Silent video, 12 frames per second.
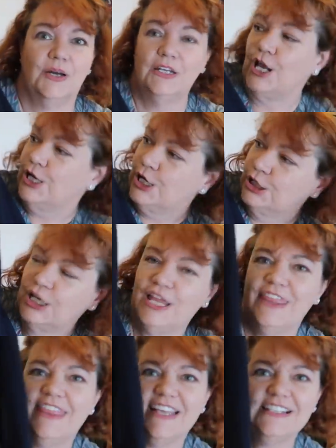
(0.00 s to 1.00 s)
one. Look
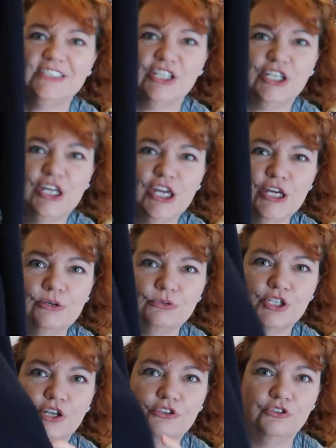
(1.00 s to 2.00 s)
at this
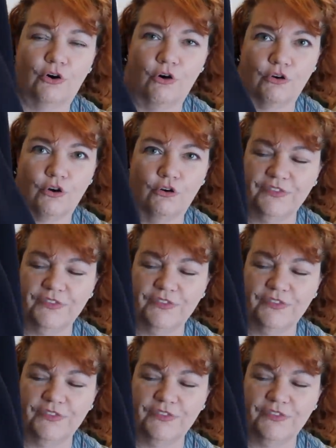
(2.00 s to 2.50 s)
cute dog